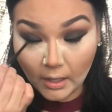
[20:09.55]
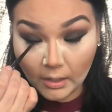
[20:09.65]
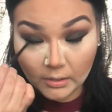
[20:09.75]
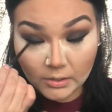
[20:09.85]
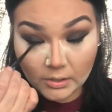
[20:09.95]

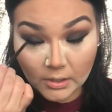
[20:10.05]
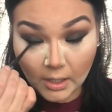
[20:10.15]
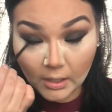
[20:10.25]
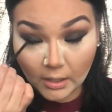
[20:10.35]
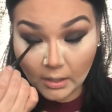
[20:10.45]
and just
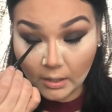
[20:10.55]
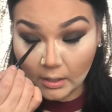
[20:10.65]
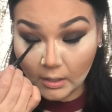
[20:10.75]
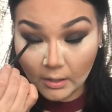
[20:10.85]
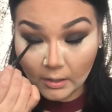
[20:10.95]
kind
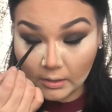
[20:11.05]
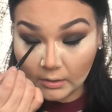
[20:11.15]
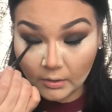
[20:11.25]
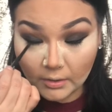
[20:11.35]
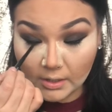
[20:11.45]

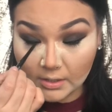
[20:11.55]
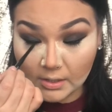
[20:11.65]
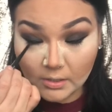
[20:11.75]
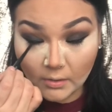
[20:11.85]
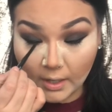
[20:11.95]
of, so this
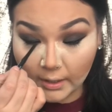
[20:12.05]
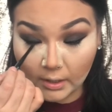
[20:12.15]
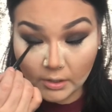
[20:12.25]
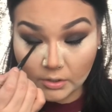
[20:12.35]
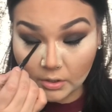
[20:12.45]
is so I
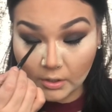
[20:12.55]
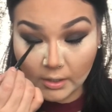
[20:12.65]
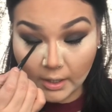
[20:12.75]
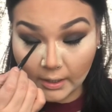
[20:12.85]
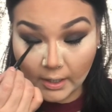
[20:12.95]
can ensure
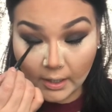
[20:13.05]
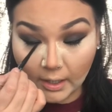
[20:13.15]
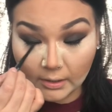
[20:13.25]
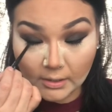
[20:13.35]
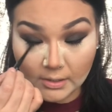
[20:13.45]
that I get
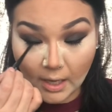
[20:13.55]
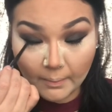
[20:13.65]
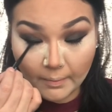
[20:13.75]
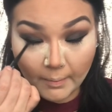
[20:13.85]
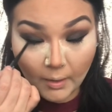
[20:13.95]
it on the
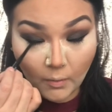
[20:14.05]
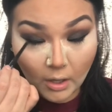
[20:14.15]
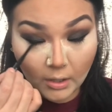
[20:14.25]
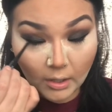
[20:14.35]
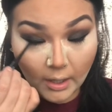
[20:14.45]
top of my
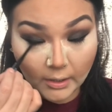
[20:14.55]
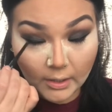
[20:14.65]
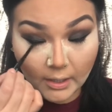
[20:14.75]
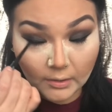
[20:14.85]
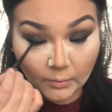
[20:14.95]

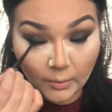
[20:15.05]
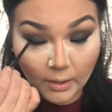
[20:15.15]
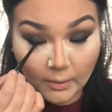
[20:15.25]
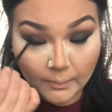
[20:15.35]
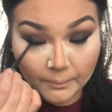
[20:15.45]
waterline as
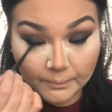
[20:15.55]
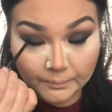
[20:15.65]
well.